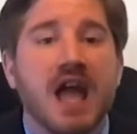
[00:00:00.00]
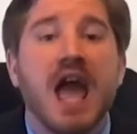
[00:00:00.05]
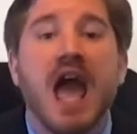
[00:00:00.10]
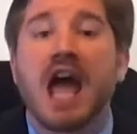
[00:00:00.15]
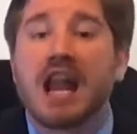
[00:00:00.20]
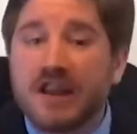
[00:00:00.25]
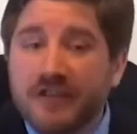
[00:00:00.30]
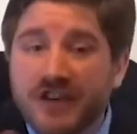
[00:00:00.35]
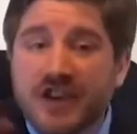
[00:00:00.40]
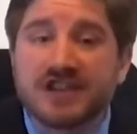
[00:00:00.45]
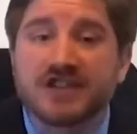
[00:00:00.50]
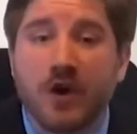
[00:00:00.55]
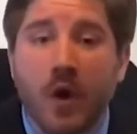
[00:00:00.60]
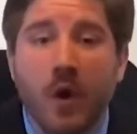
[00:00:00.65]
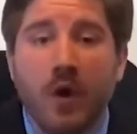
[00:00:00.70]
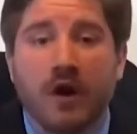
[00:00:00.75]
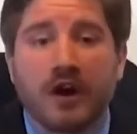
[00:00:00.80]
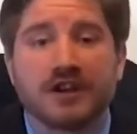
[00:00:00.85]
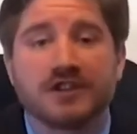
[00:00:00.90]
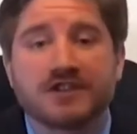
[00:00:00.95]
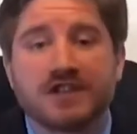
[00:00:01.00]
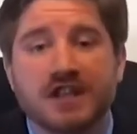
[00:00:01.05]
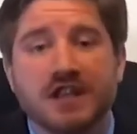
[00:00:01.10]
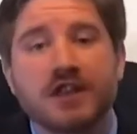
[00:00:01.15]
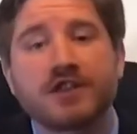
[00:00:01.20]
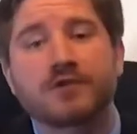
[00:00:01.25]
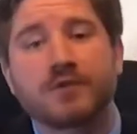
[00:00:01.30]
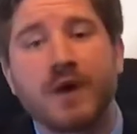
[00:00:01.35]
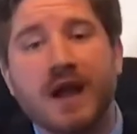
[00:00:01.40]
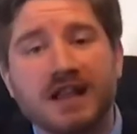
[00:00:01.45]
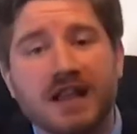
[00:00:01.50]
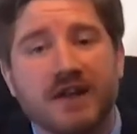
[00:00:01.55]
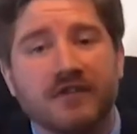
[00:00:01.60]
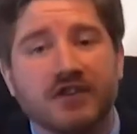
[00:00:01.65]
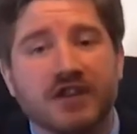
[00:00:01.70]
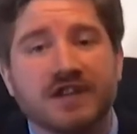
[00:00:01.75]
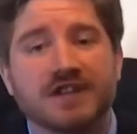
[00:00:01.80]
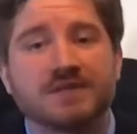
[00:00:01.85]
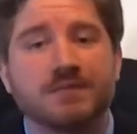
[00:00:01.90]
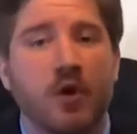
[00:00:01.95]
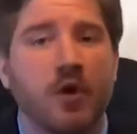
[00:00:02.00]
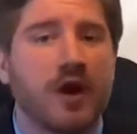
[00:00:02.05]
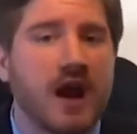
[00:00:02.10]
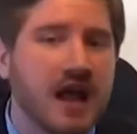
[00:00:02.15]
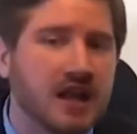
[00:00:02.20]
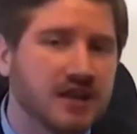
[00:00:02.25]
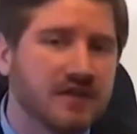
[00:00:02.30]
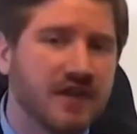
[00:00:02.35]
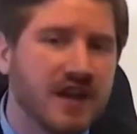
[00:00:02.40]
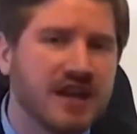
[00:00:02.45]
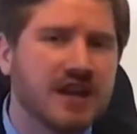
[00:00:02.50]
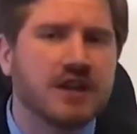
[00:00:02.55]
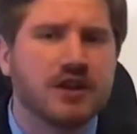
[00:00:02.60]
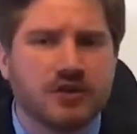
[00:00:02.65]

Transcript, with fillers: And if he's orange, then the threat level is more elevated